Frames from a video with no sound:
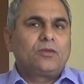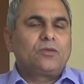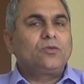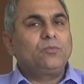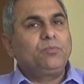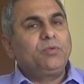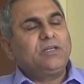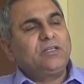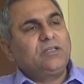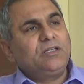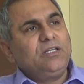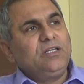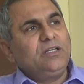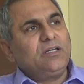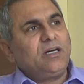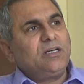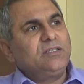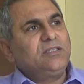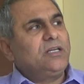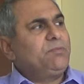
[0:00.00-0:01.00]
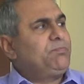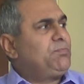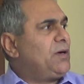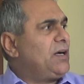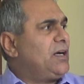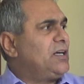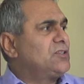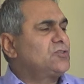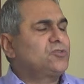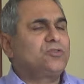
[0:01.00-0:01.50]
So, but in other
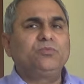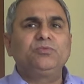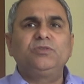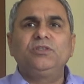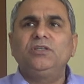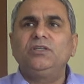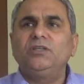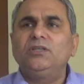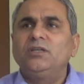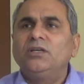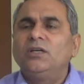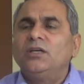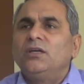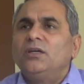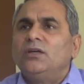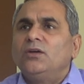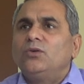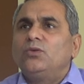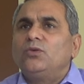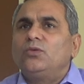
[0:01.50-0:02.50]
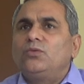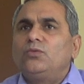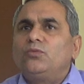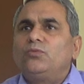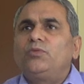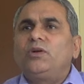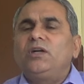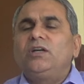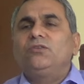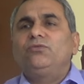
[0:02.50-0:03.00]
parts of the
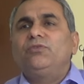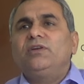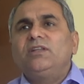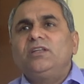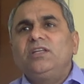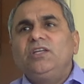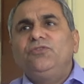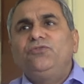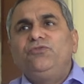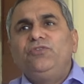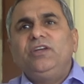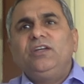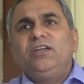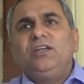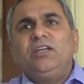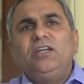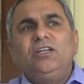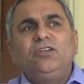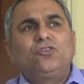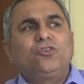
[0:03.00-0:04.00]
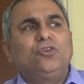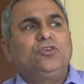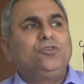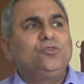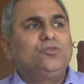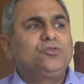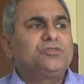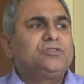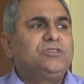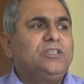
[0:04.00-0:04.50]
world, when if we
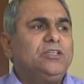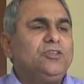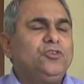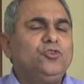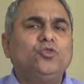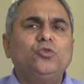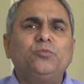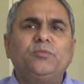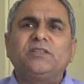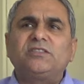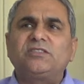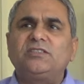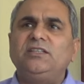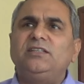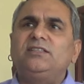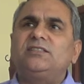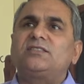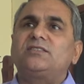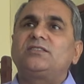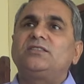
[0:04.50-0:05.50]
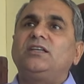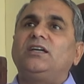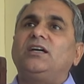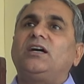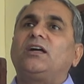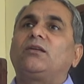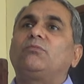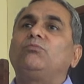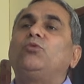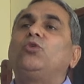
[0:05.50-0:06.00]
introduce the new machines, they
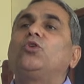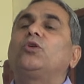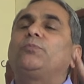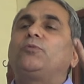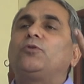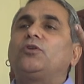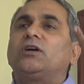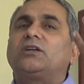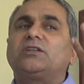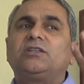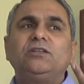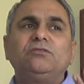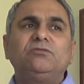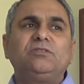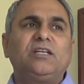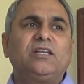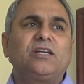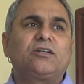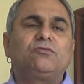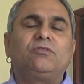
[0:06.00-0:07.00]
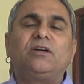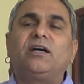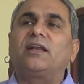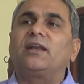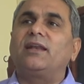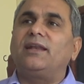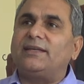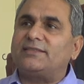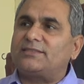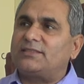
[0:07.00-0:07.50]
are more productive, they
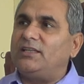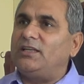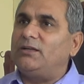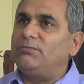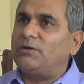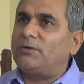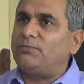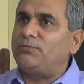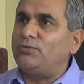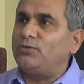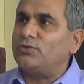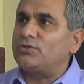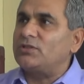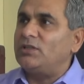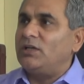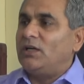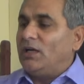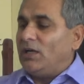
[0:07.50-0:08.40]
require less labor force.